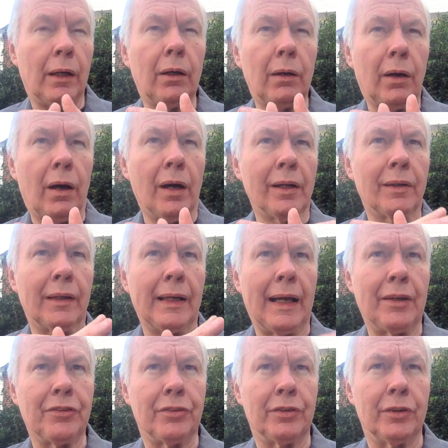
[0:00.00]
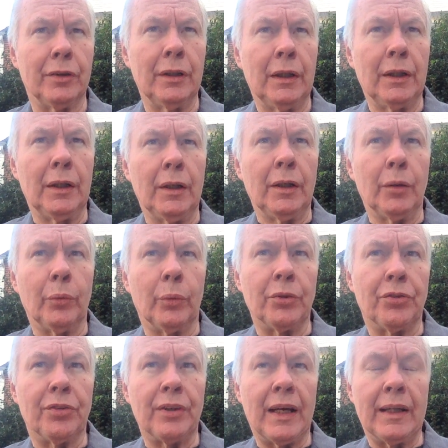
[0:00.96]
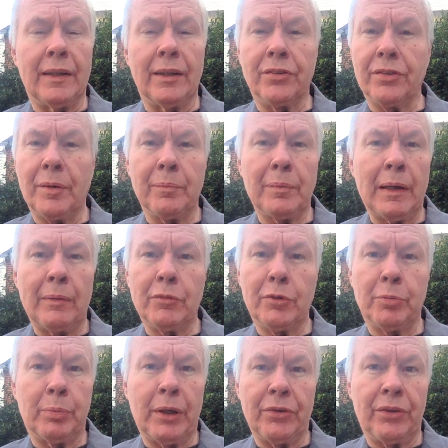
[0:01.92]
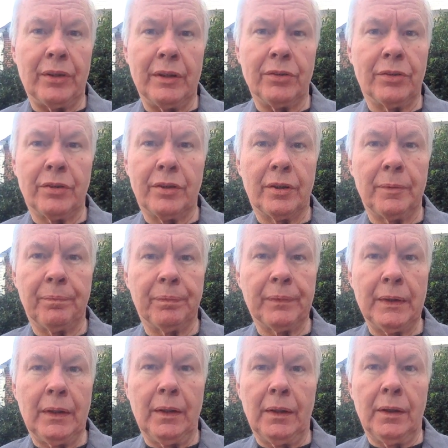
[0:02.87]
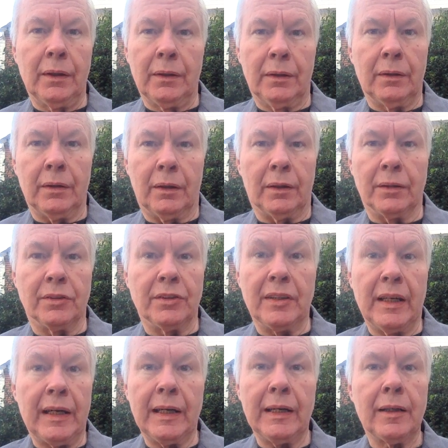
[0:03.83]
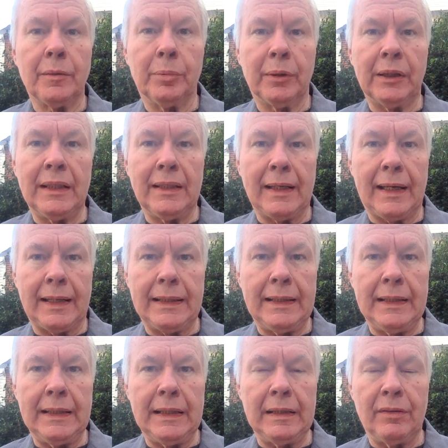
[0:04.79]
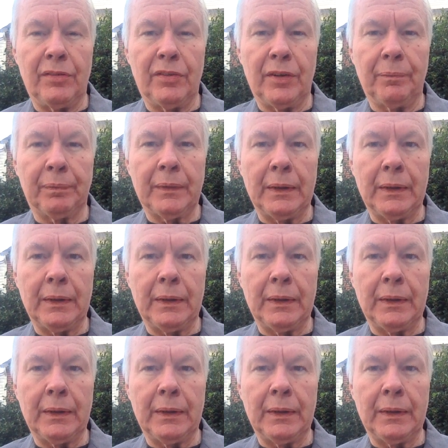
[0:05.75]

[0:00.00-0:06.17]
A longer answer would say that sometimes presidents are terribly naive